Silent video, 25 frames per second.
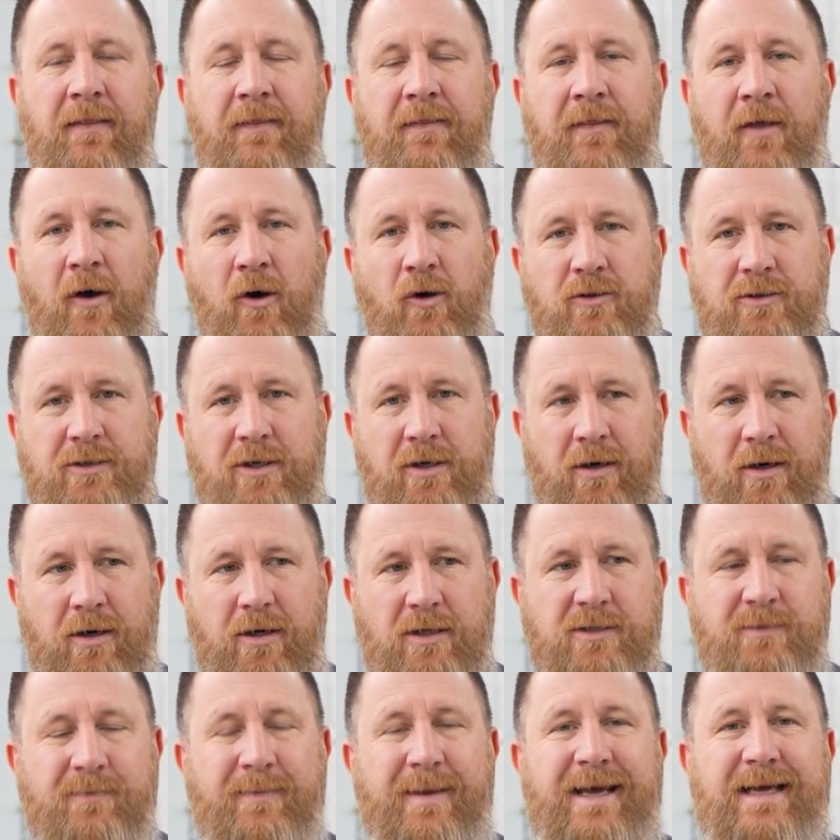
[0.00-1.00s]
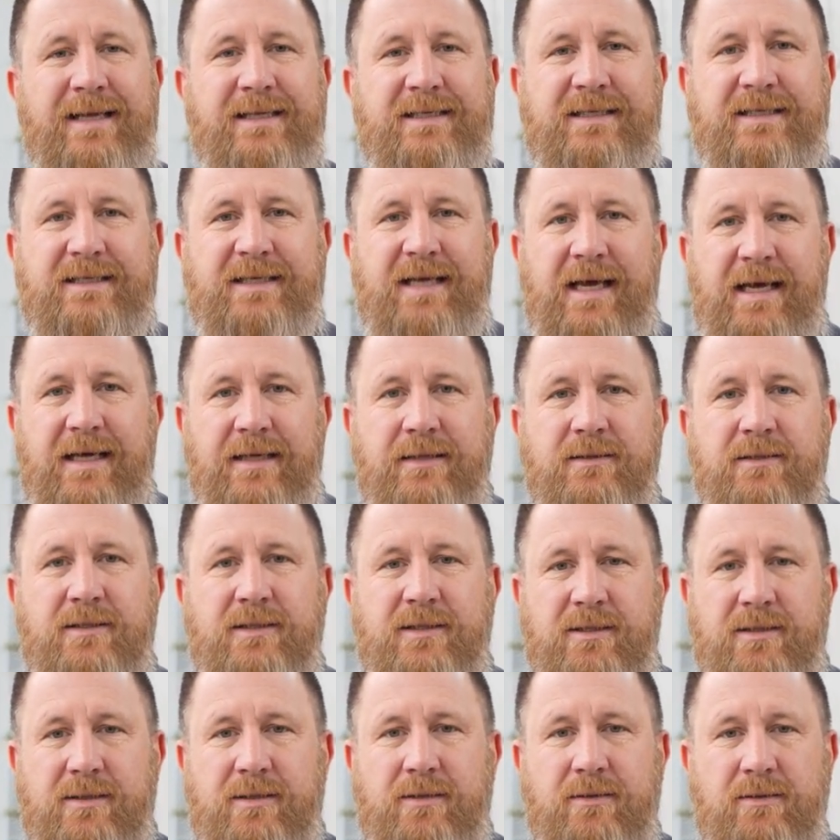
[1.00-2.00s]
Those cars made
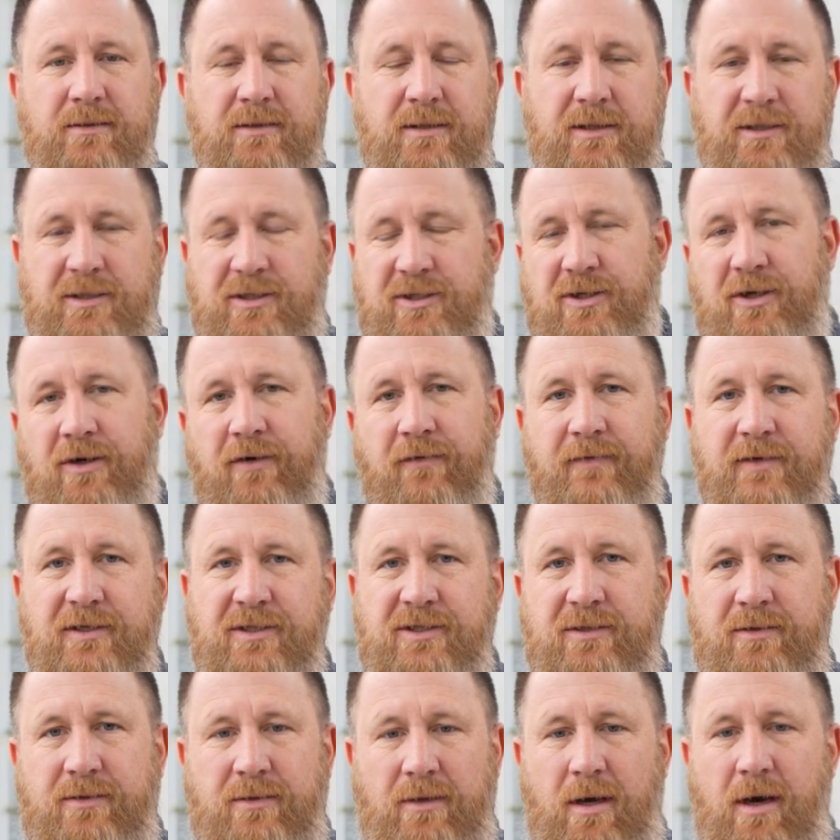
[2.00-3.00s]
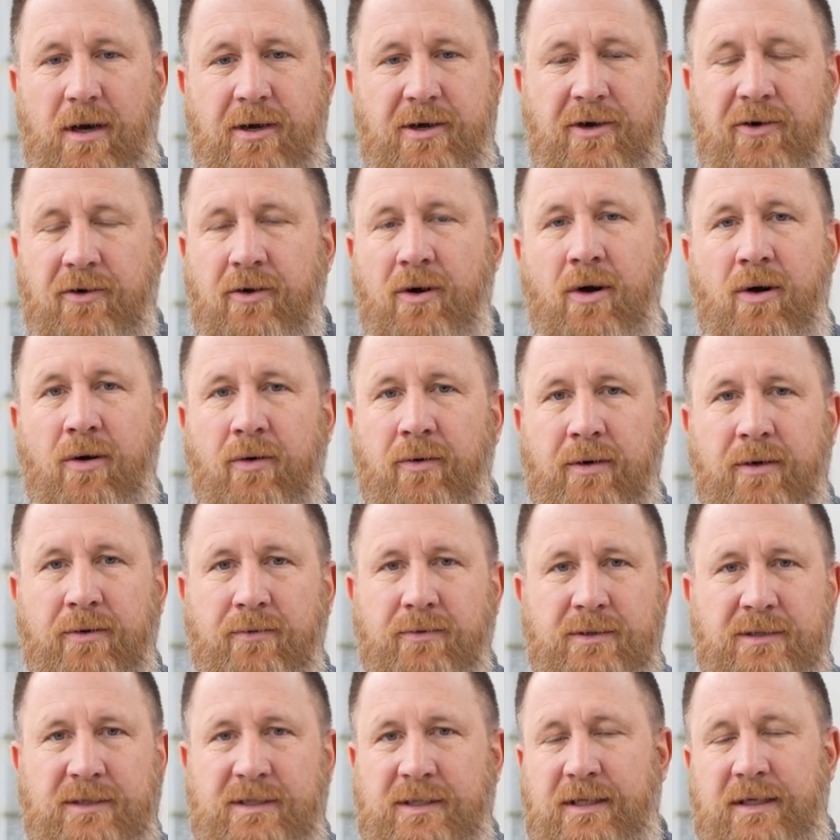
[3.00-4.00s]
sense to service on your own. It
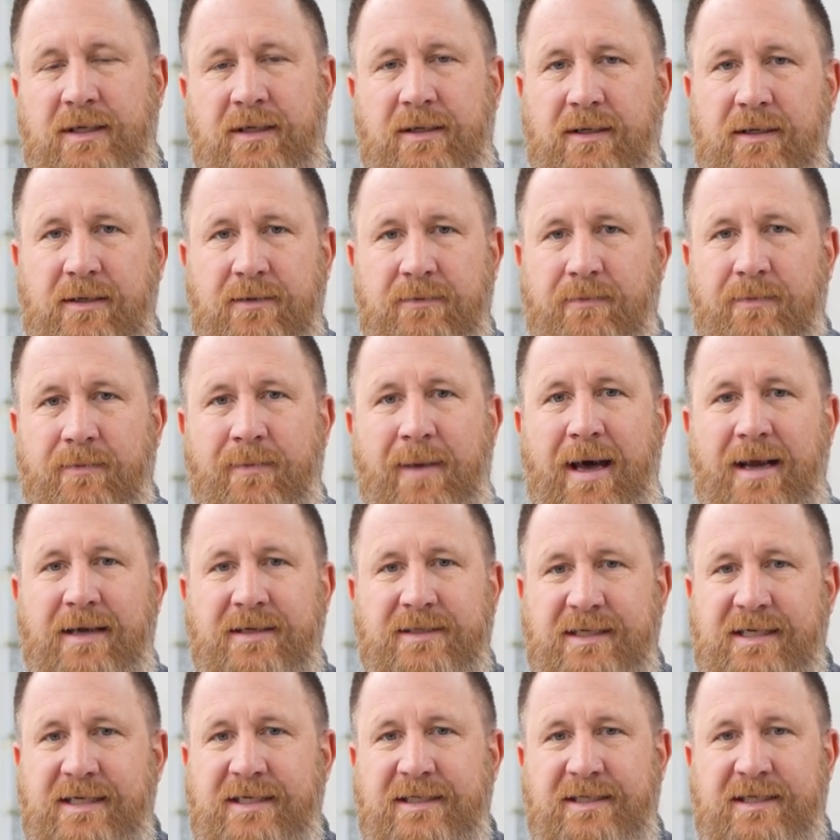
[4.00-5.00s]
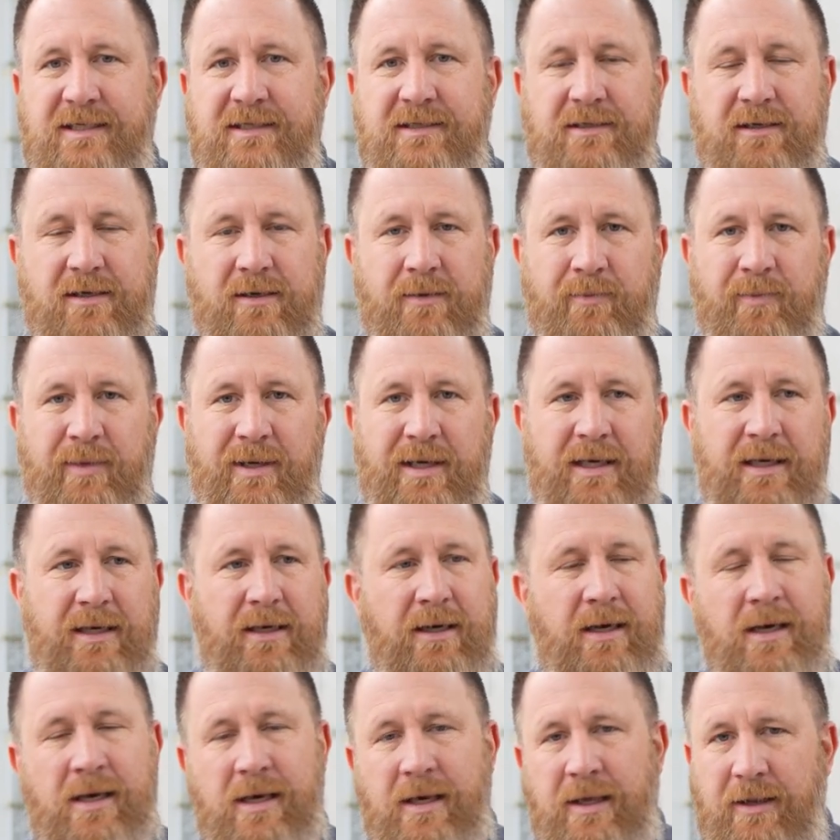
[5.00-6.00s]
was about as easy as it could be.
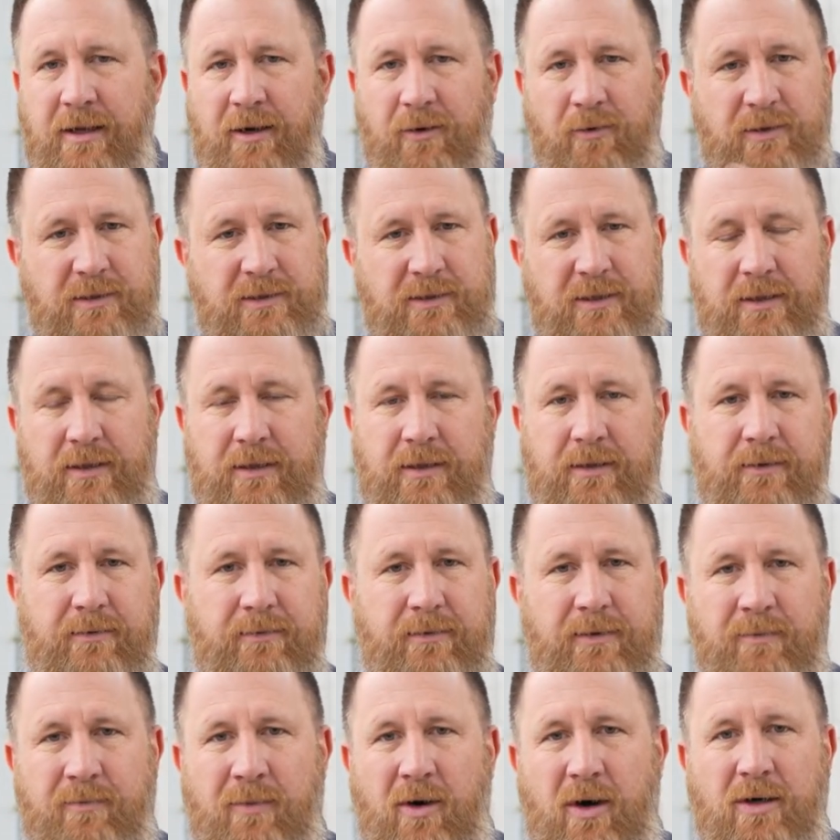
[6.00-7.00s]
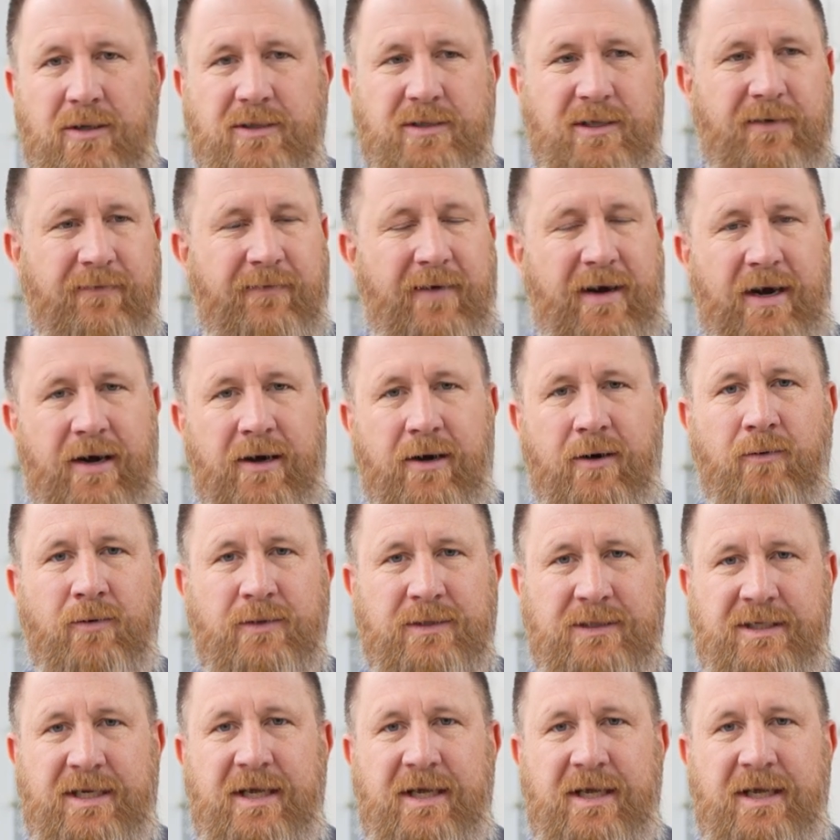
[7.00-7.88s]
There was the margin of error was